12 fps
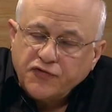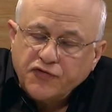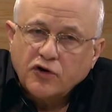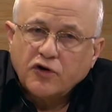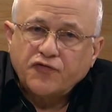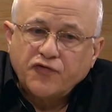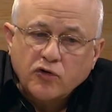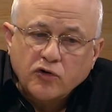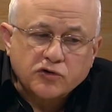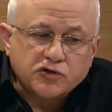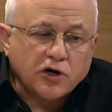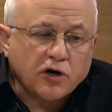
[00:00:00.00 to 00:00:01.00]
if you're a
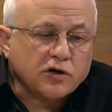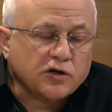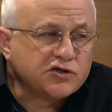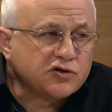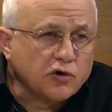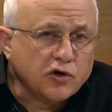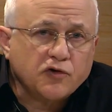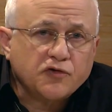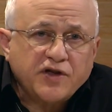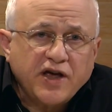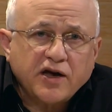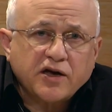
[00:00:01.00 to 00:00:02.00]
photojournalist or
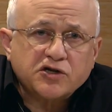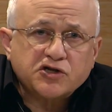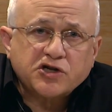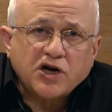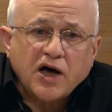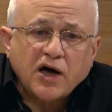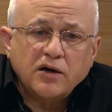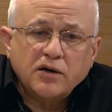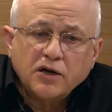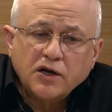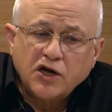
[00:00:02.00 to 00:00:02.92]
you've taken a shot